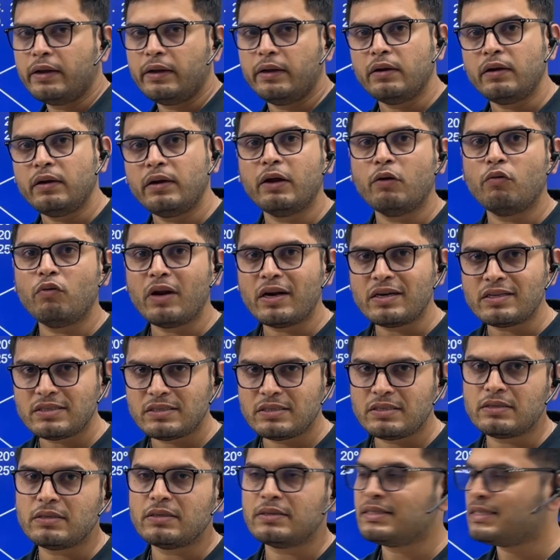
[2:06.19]
here. Now,
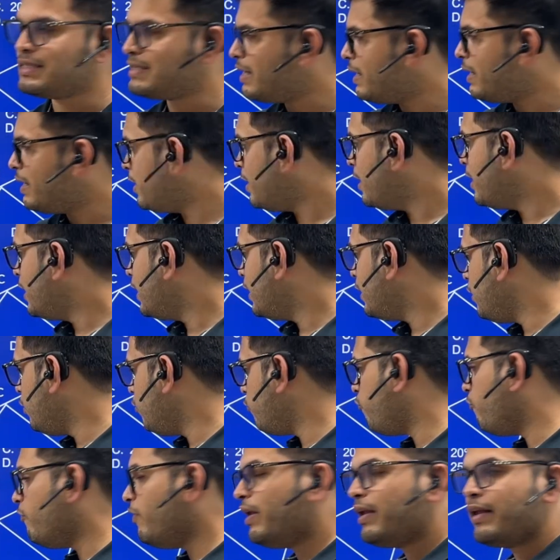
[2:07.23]
let's see
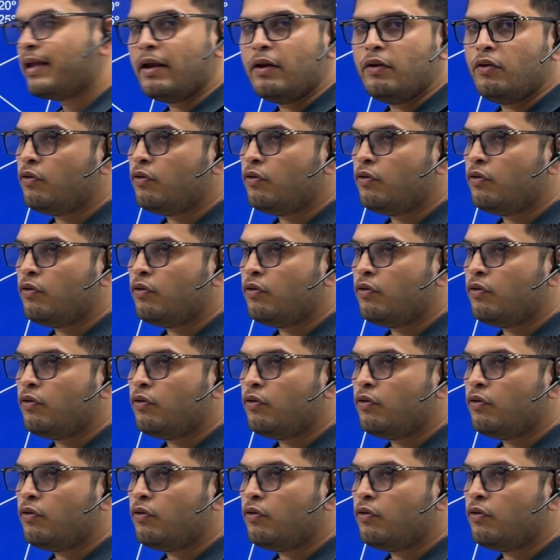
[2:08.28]
if we can